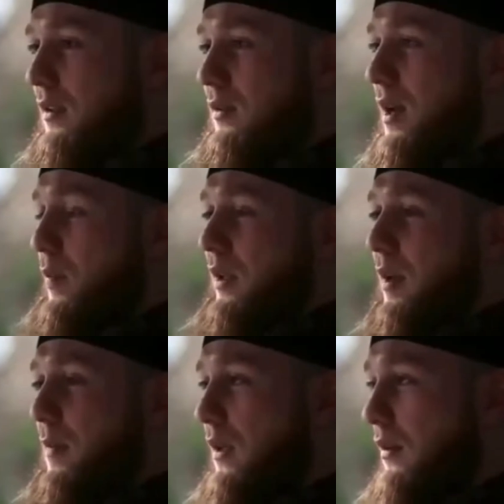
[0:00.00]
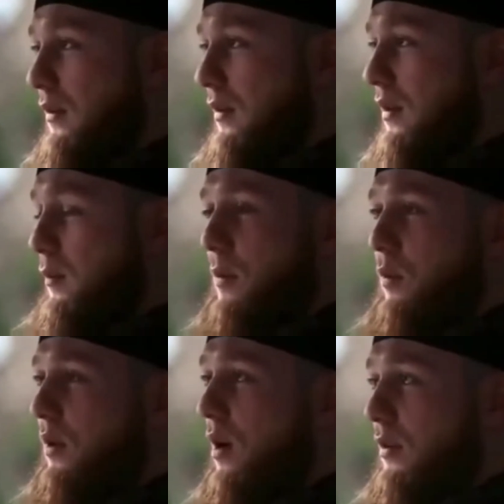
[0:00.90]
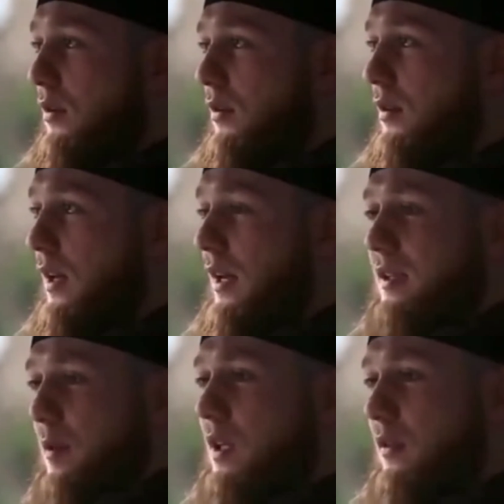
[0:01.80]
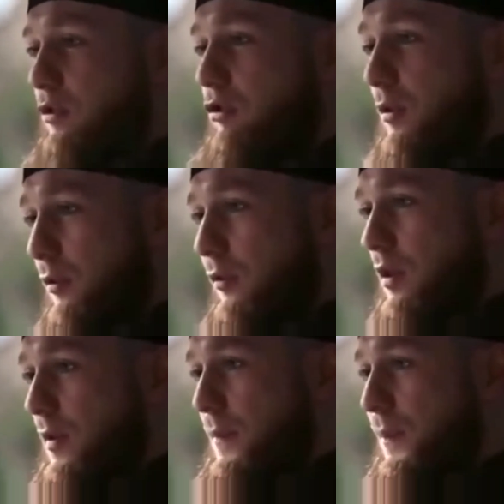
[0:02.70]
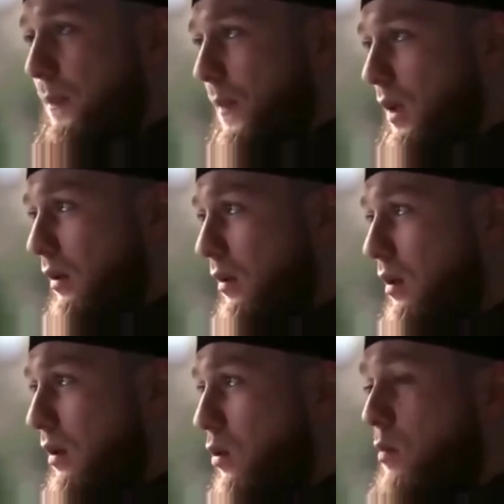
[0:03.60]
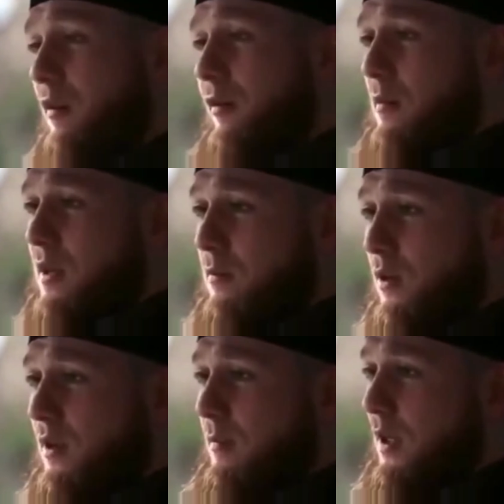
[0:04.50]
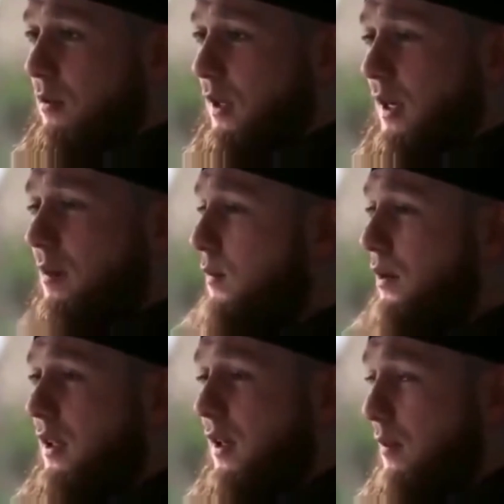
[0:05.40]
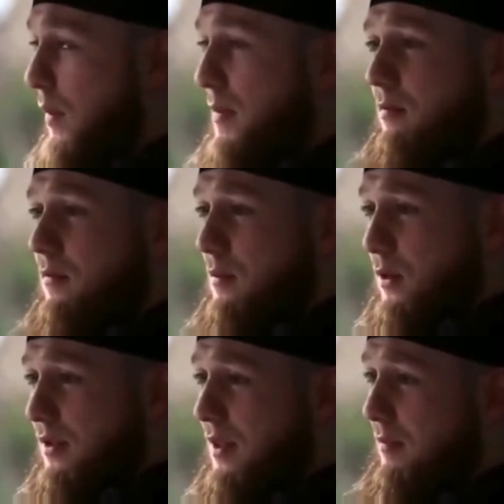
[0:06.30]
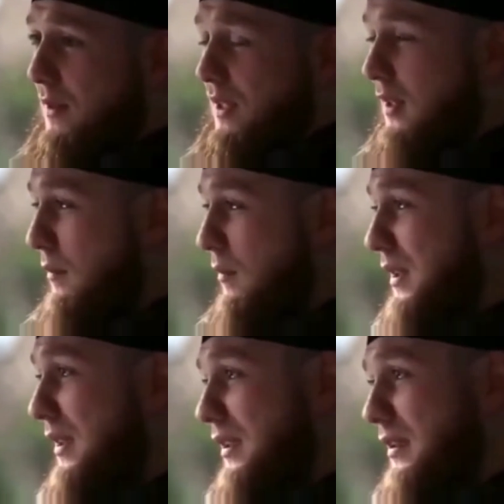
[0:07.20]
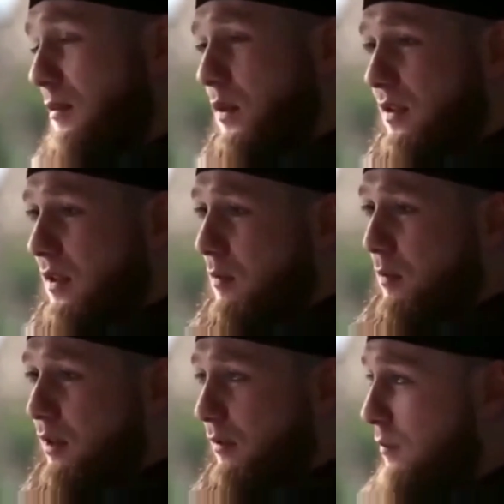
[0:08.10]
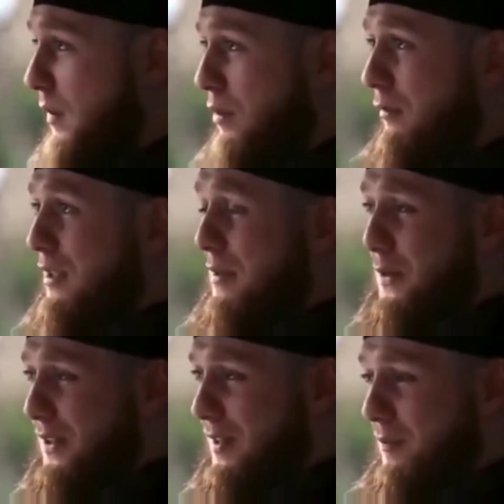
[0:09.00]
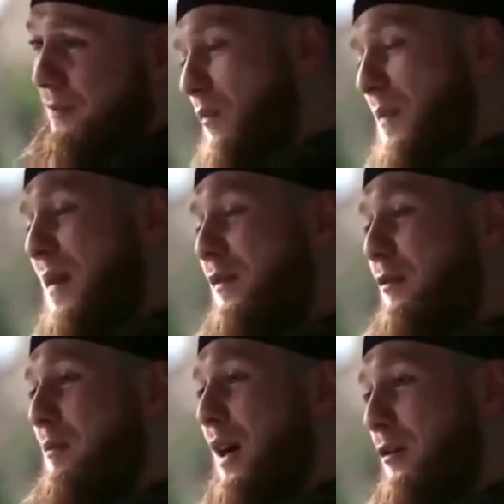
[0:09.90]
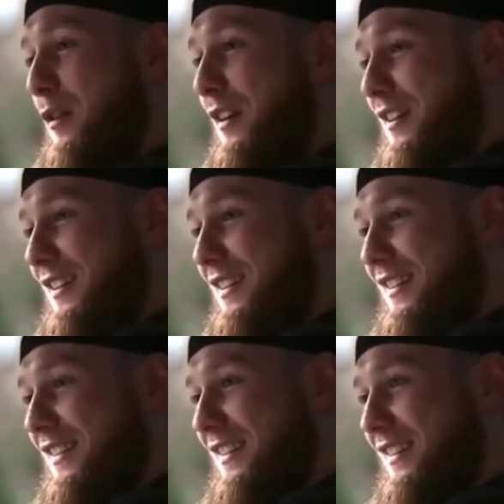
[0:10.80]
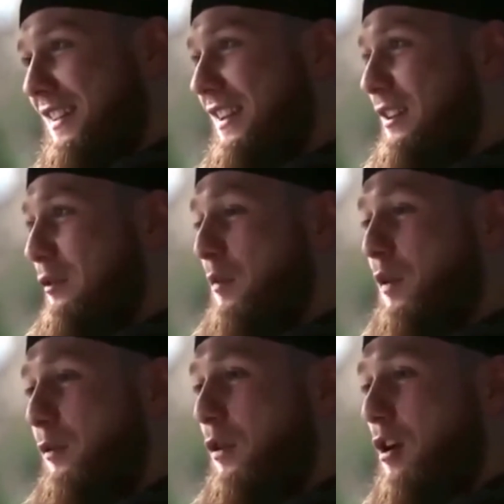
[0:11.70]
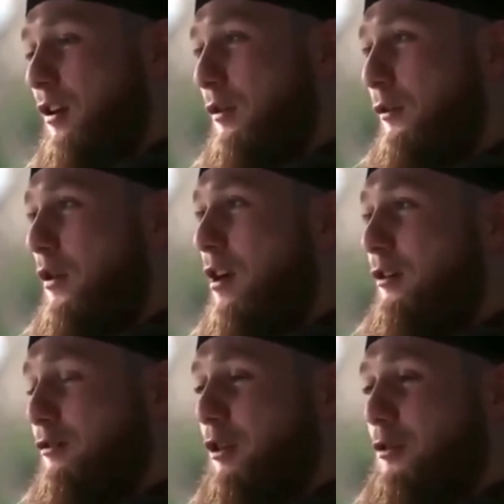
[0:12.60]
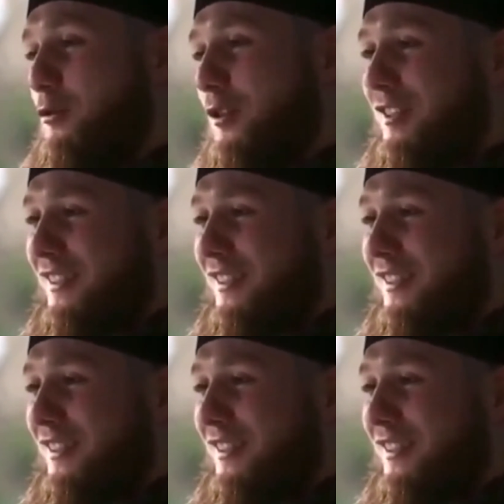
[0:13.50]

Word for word: It's not epidemic. The people's hearts are just accepting the truth. You know, all my family's Muslim now. Alhamdulillah, my mum's a Muslim, my sister's a Muslim, my brother my brother's a Muslim. My mum's from Belfast. Yeah, she's from the the Falls Road,